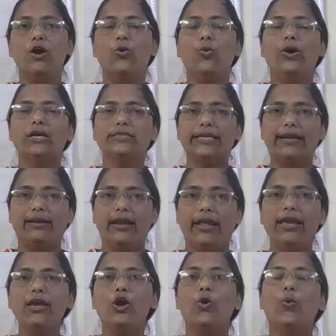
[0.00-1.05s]

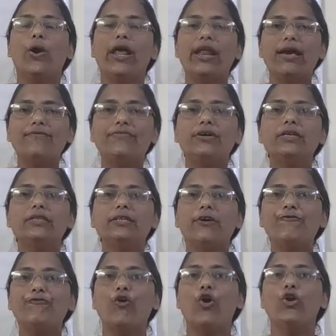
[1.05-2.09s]
wherever they
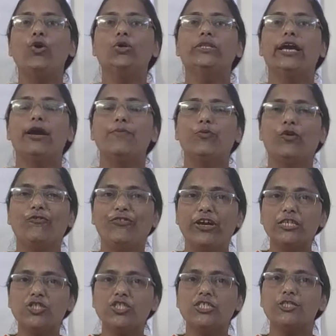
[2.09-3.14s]
follow their
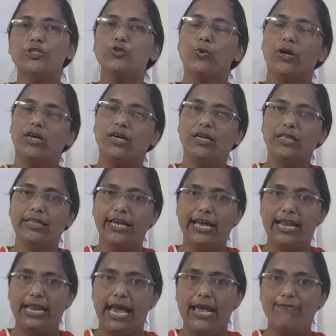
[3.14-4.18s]
profession to earn
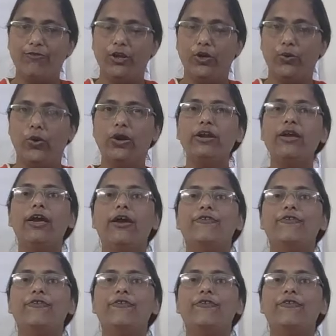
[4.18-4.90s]
their livelihood,